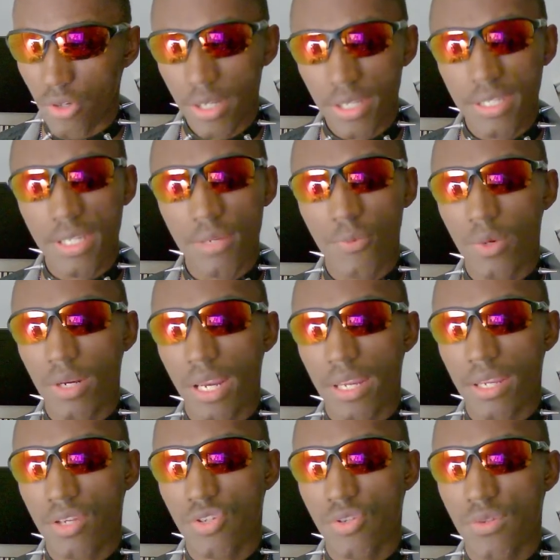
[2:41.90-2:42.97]
try to see what
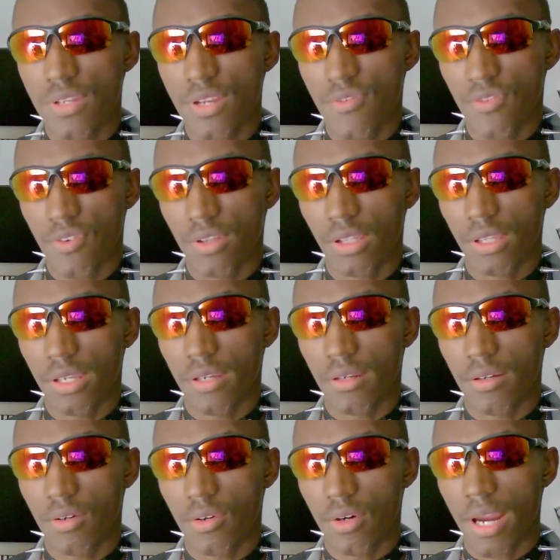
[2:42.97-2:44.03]
I can do
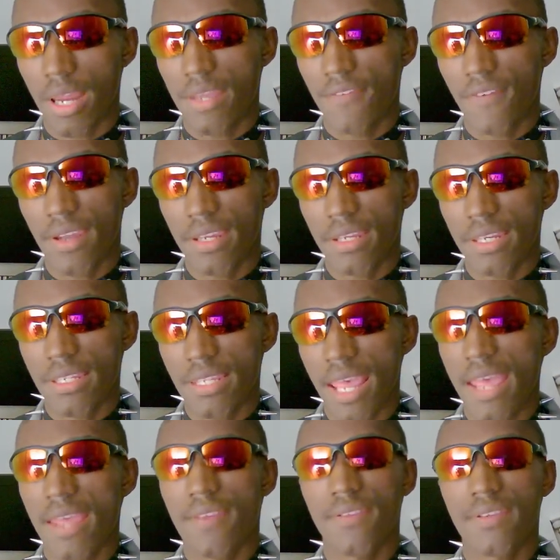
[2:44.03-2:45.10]
differently or if I can
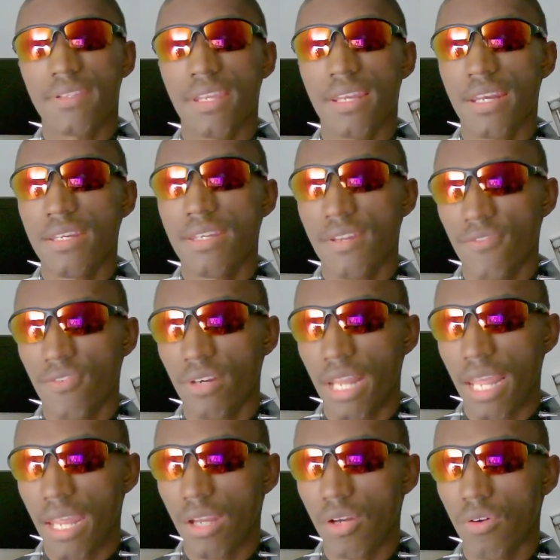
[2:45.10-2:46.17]
attack this at a
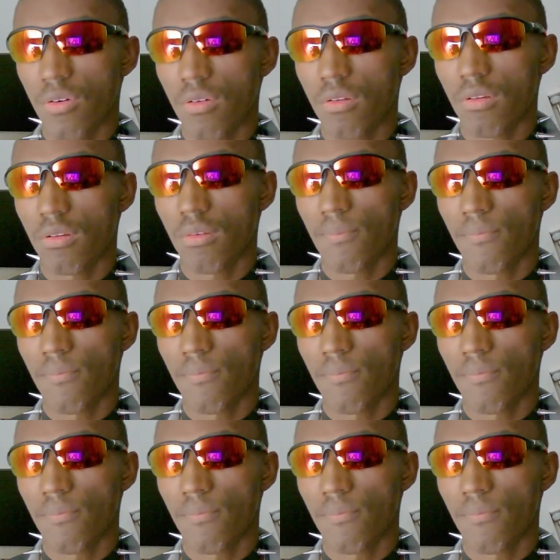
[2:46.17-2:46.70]
different angle.